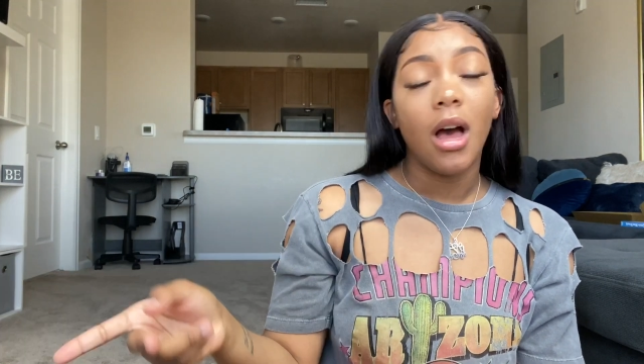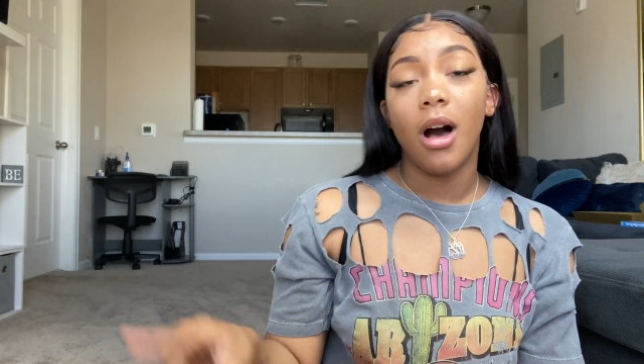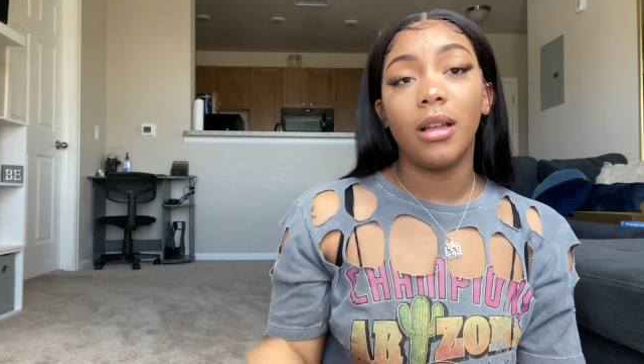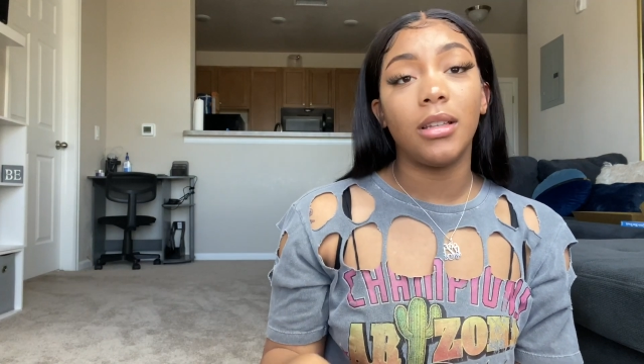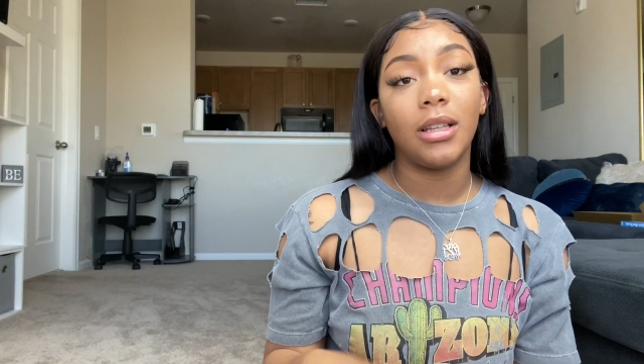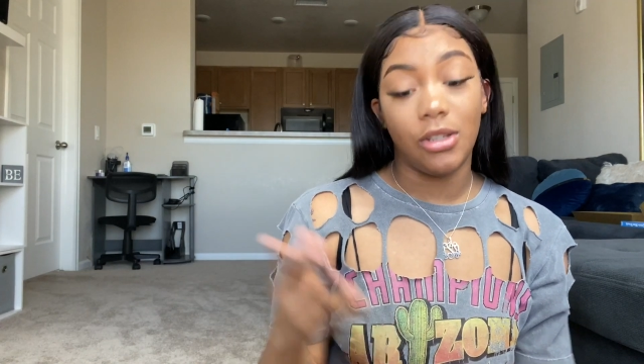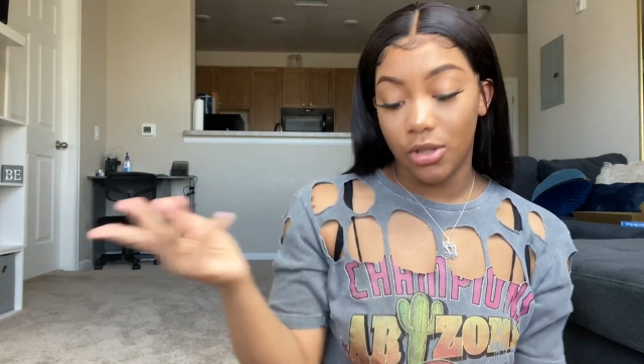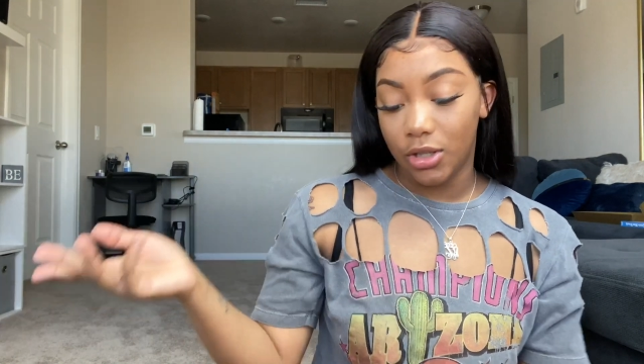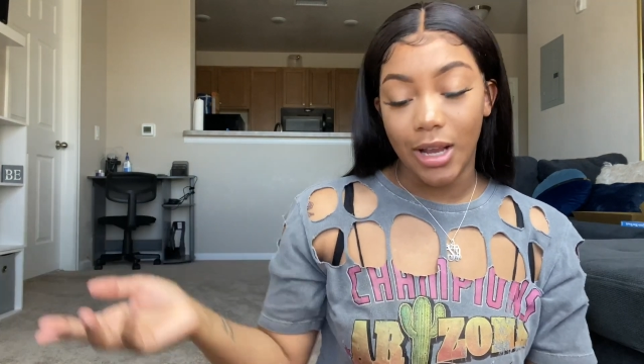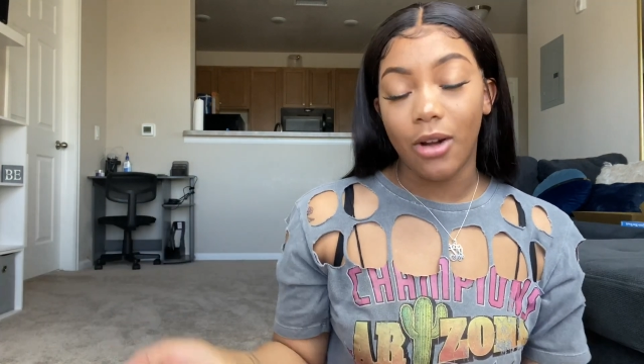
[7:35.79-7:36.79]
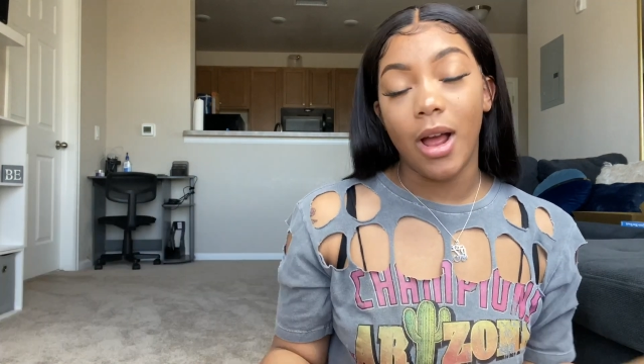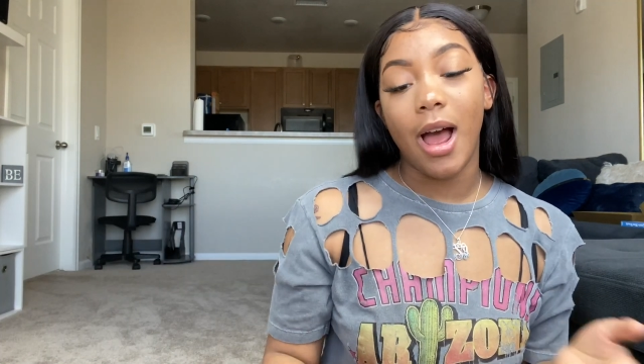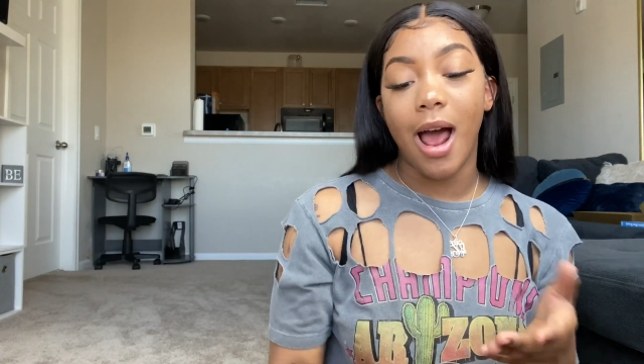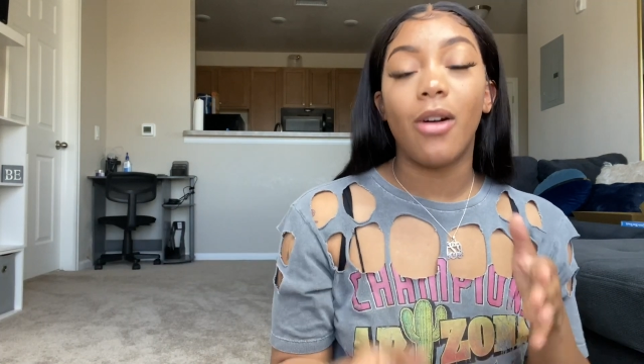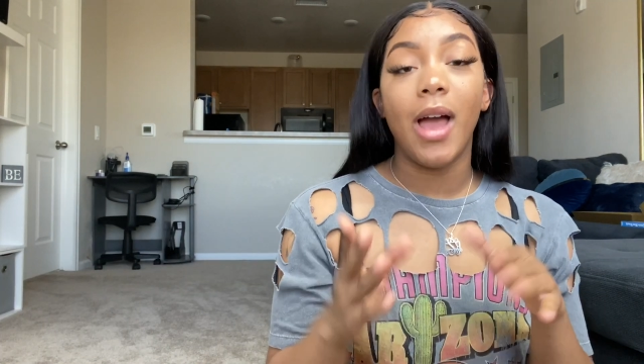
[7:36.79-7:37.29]
you see, I
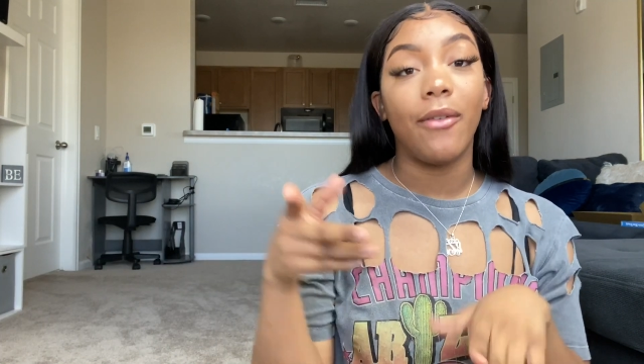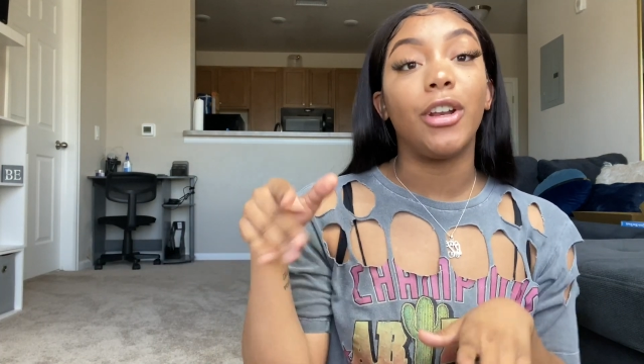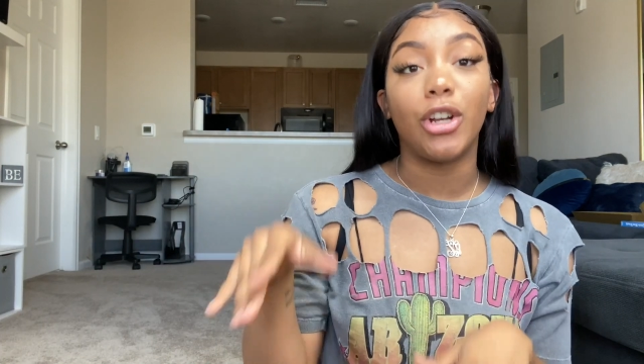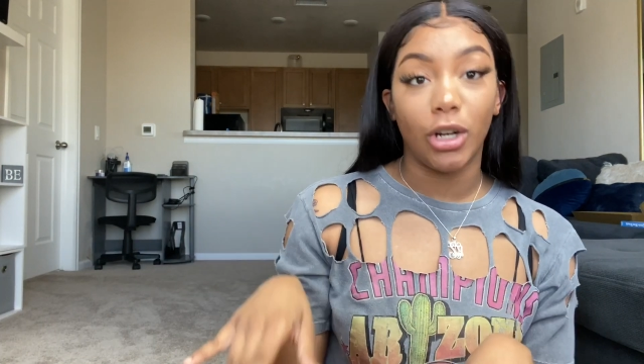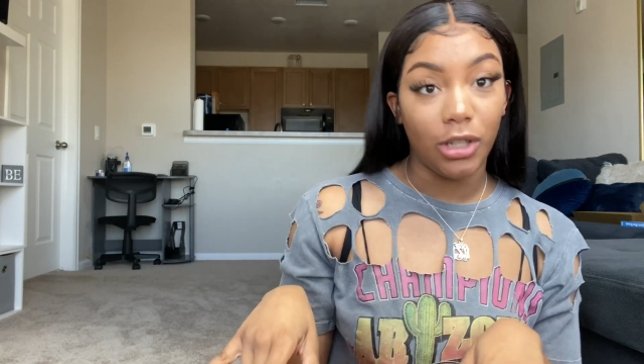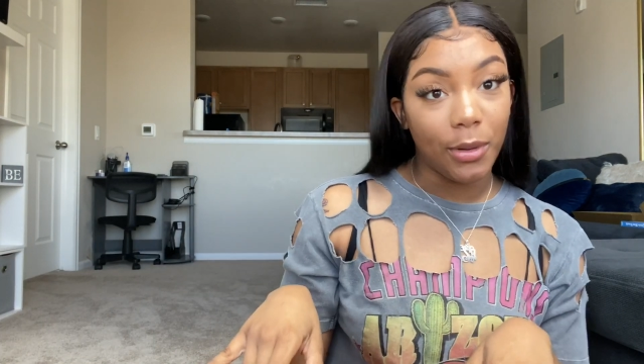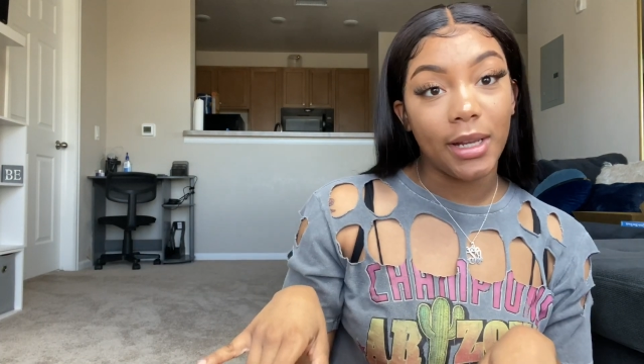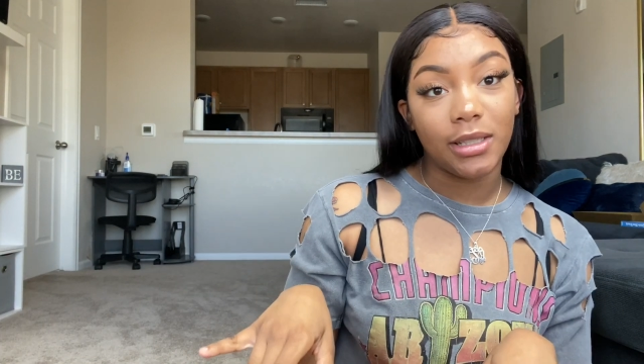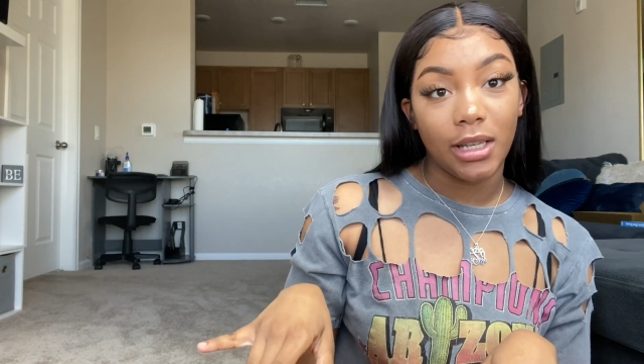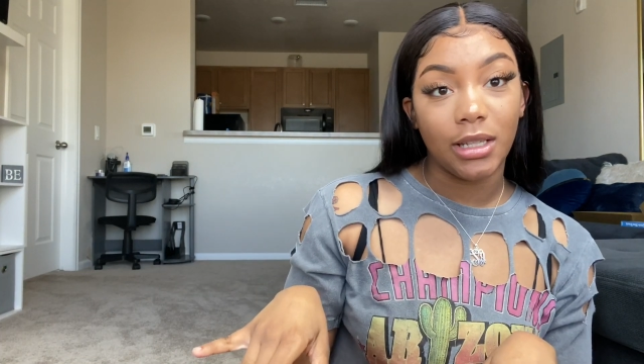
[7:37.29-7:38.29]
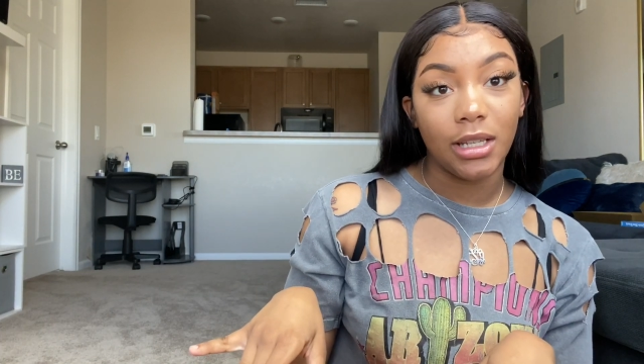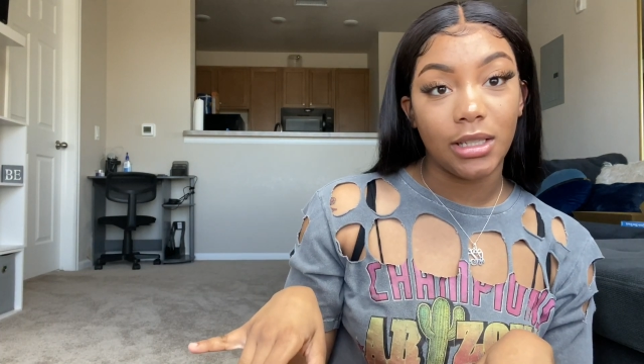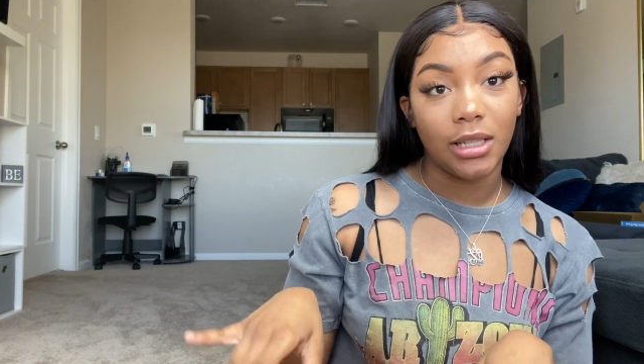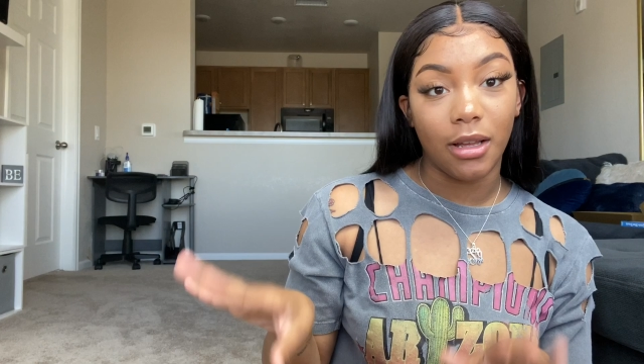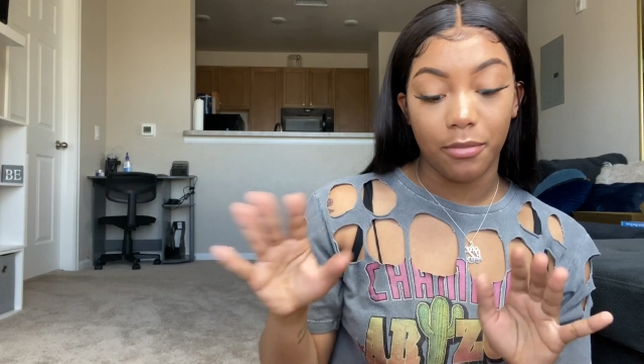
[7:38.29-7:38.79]
don't have any curly wigs in this